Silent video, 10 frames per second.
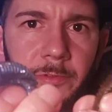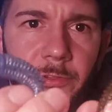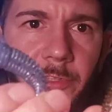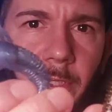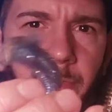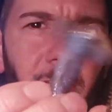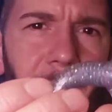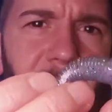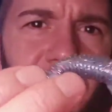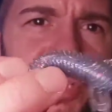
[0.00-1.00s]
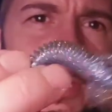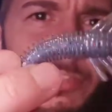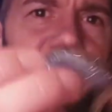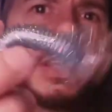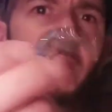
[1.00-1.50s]
So something
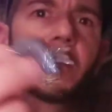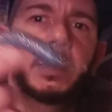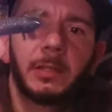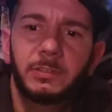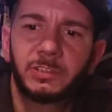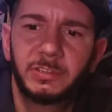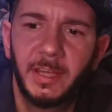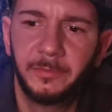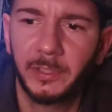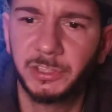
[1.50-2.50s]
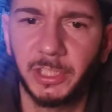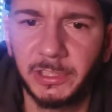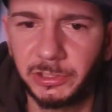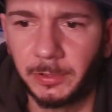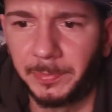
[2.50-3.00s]
changed there. They definitely
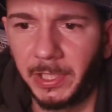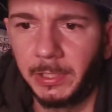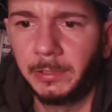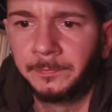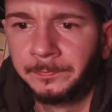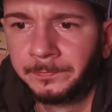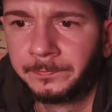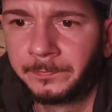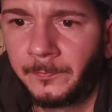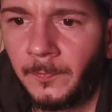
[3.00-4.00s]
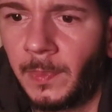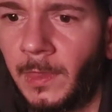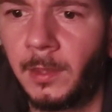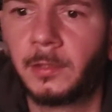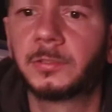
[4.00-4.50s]
changed your bait.
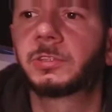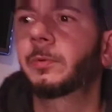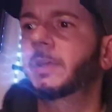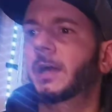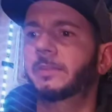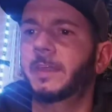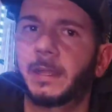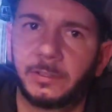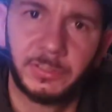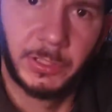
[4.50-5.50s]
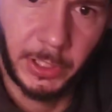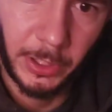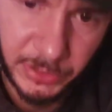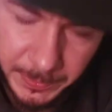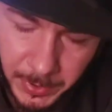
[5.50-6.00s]
So we got that, the
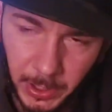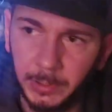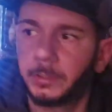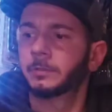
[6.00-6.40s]
Sakoshi Bug.